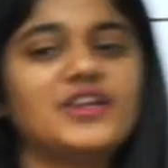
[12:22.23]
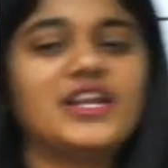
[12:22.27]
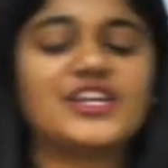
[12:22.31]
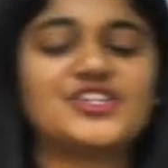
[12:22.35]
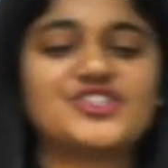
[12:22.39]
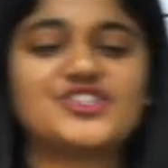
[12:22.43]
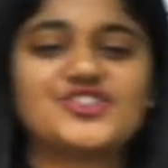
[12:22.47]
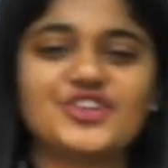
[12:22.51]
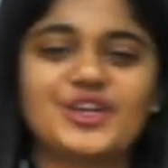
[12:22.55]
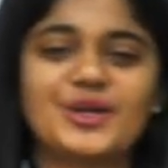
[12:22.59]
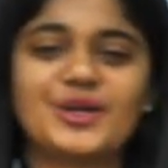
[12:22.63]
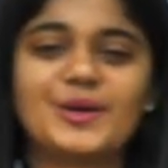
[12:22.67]

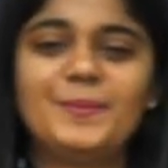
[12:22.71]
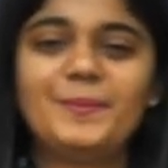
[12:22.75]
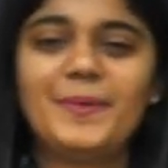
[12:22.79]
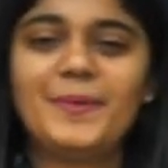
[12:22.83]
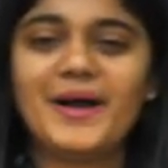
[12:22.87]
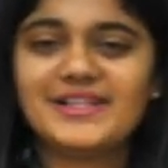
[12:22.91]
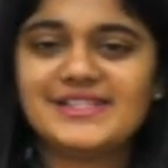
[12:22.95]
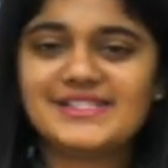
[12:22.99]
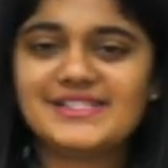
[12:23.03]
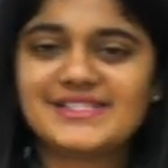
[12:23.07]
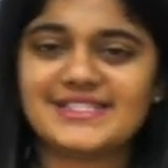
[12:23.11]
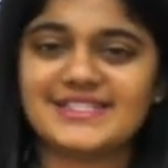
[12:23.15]
electric
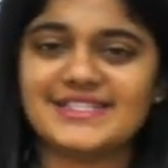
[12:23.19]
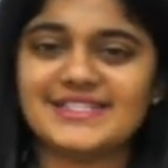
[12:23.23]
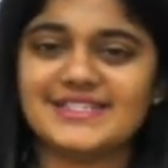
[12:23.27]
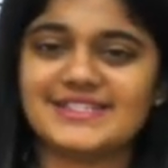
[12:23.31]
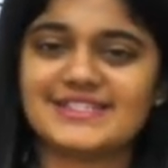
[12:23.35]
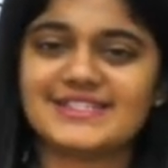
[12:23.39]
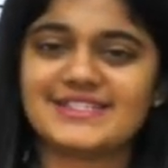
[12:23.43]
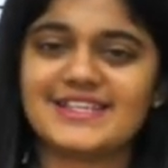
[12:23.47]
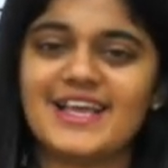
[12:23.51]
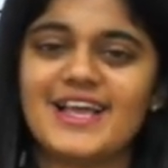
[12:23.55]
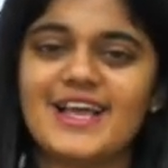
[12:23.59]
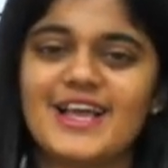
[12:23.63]

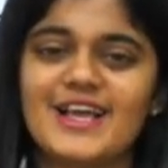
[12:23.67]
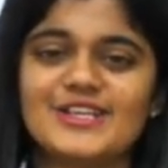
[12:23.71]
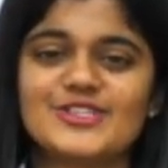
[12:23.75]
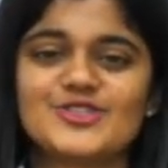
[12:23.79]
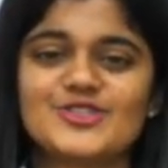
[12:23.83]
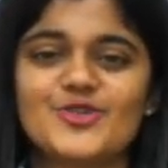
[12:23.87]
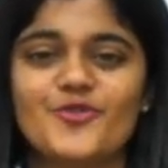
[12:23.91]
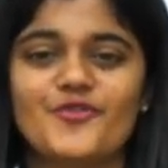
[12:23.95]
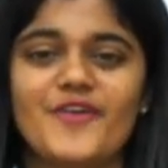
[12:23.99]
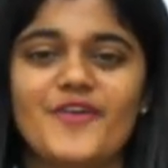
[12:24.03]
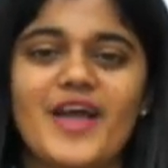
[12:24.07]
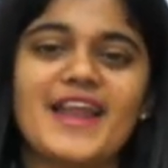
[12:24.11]
pulses.
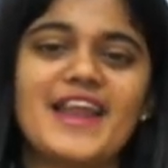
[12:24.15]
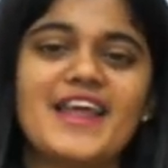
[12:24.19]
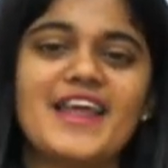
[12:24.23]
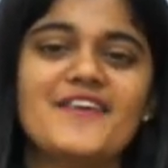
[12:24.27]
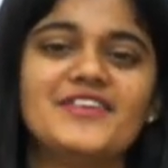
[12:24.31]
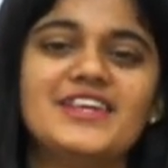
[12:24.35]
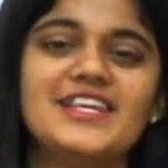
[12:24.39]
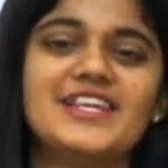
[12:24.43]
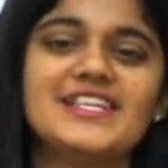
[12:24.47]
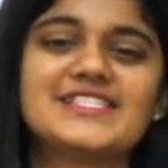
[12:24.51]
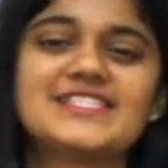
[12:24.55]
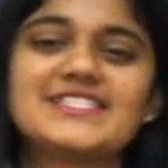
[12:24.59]
So
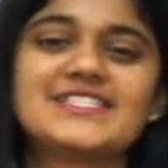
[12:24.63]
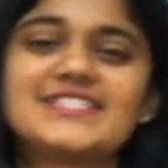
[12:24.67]
whenever it